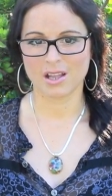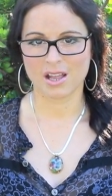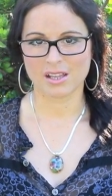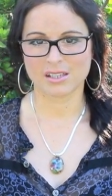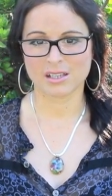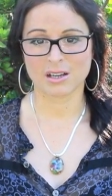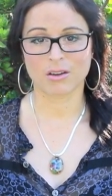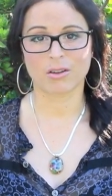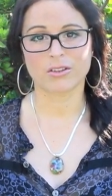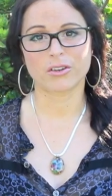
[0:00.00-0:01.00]
Here are
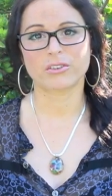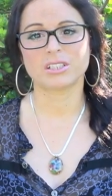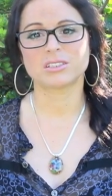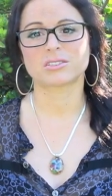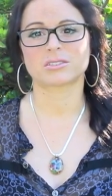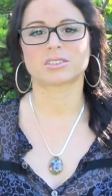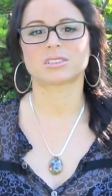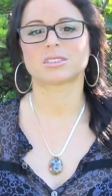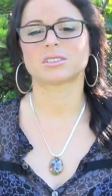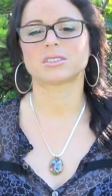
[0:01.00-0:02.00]
all your
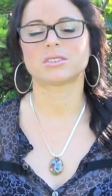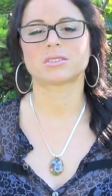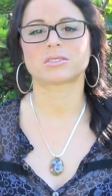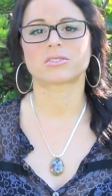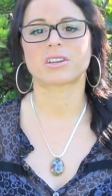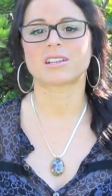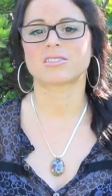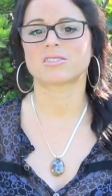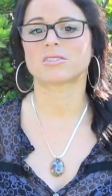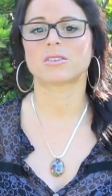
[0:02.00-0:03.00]
resources, your
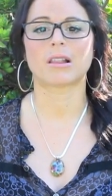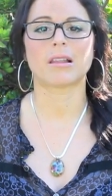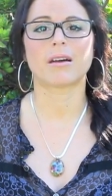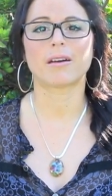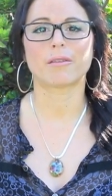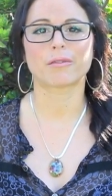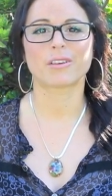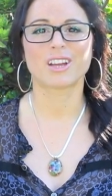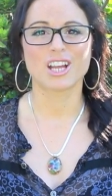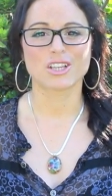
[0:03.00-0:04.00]
strength, your love,
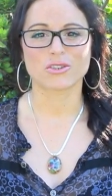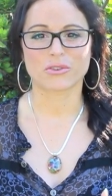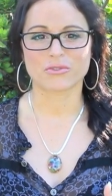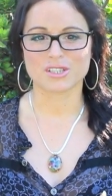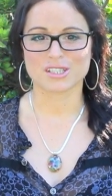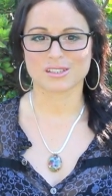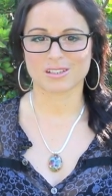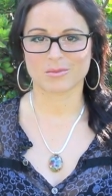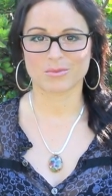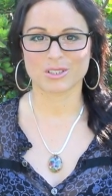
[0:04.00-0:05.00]
your
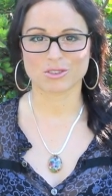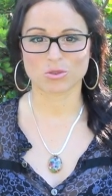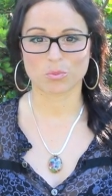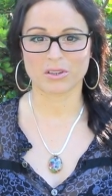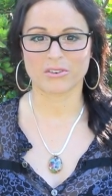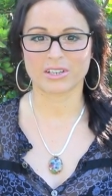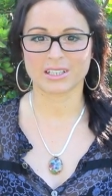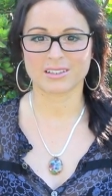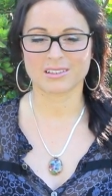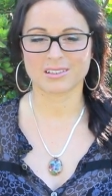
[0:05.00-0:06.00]
wisdom, your
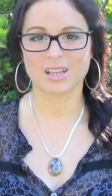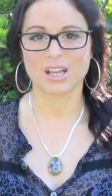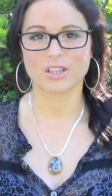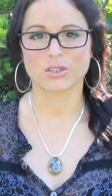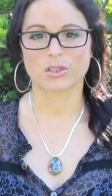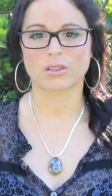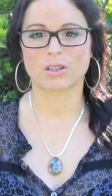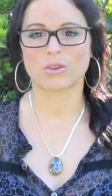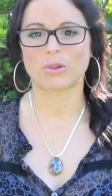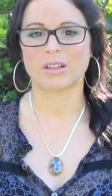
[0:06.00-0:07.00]
spirit, your
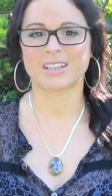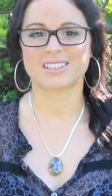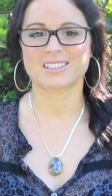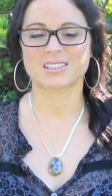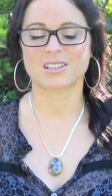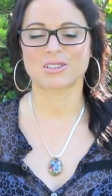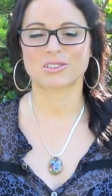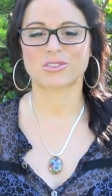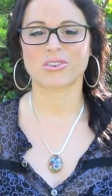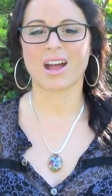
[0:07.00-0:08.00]
knowledge, your
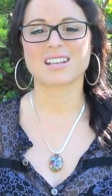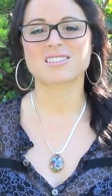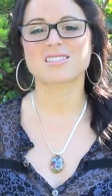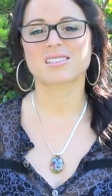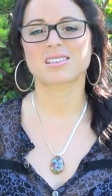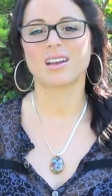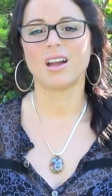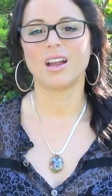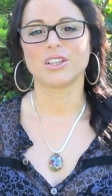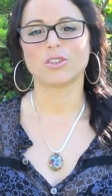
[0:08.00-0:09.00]
trust,
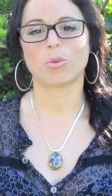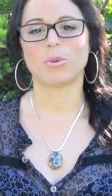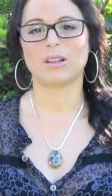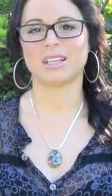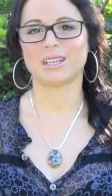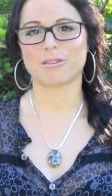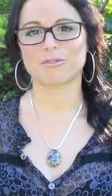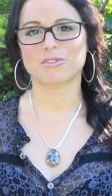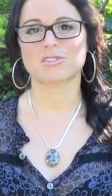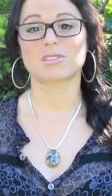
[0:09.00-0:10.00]
your
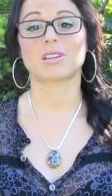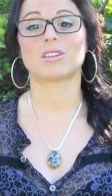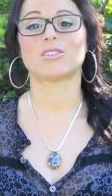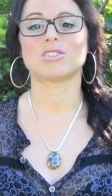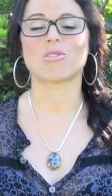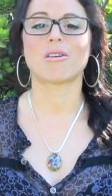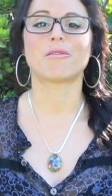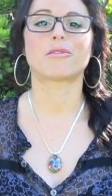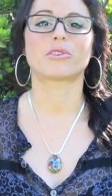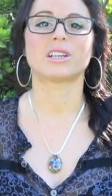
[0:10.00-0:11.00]
beliefs, and your
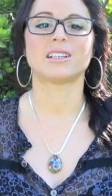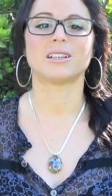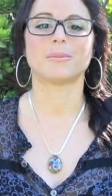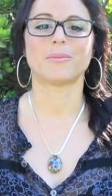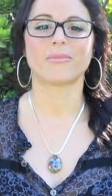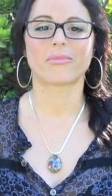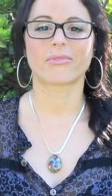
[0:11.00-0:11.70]
freedom.